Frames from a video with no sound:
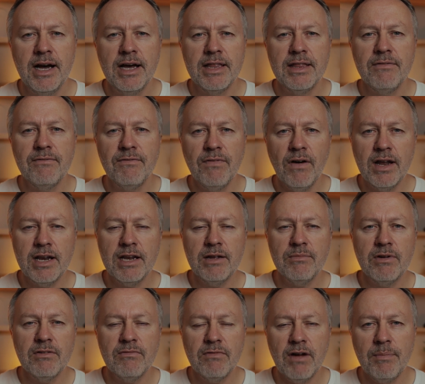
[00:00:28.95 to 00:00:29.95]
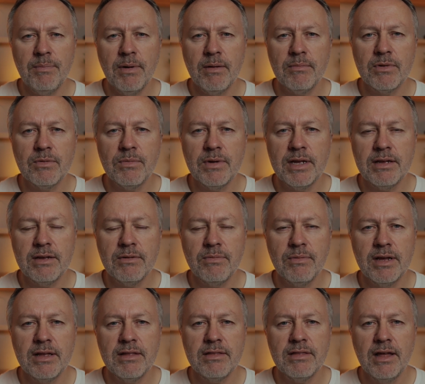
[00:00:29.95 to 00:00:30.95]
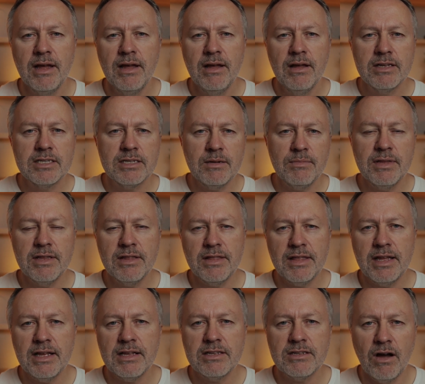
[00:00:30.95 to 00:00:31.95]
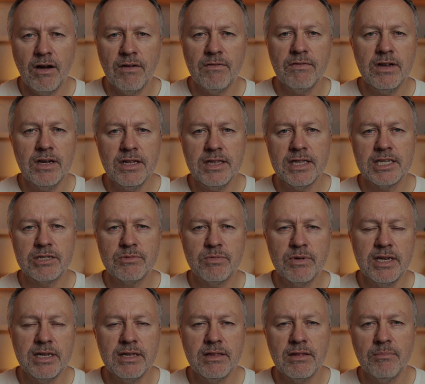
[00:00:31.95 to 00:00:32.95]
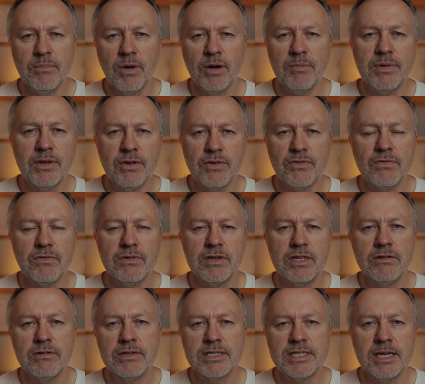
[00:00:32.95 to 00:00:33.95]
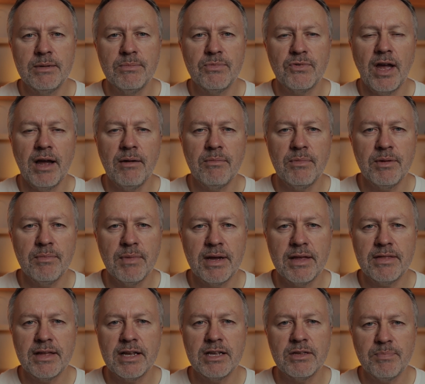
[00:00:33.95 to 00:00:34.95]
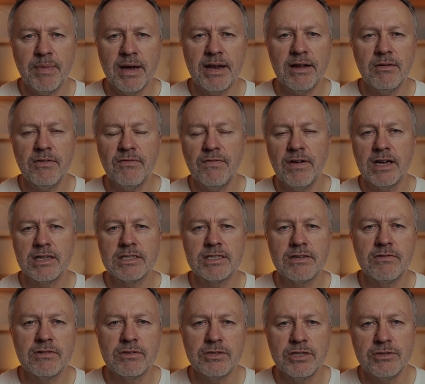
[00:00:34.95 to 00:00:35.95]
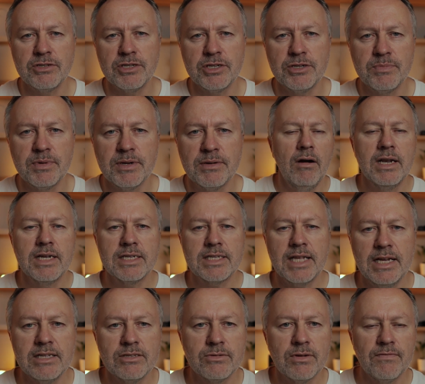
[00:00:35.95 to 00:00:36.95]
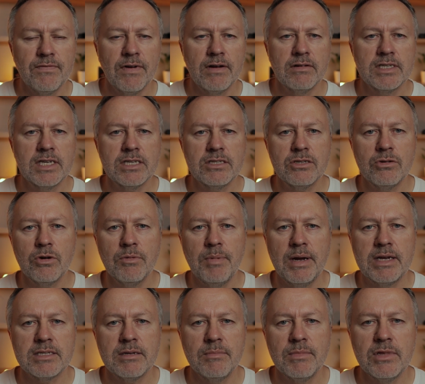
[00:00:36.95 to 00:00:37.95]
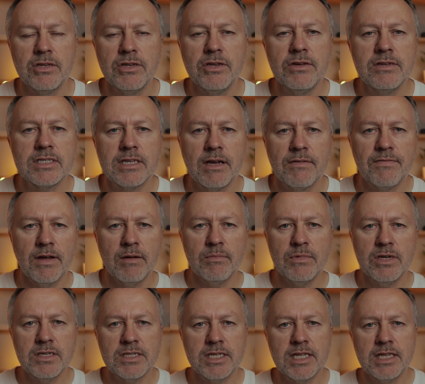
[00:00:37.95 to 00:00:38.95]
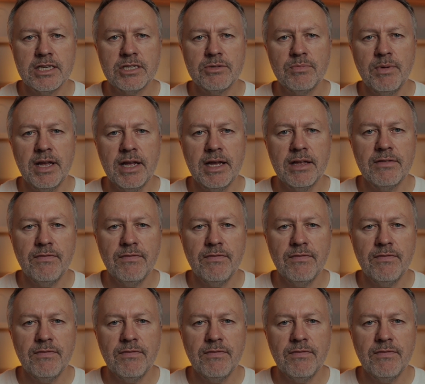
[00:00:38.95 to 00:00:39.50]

And then finally we'll wrap up the week with some of the things that I've learnt this week that might be useful to you as tips to help you make things better, faster on YouTube. Alright, let's get into it, folks. Let's talk about some of the new stuff that I'm using this week.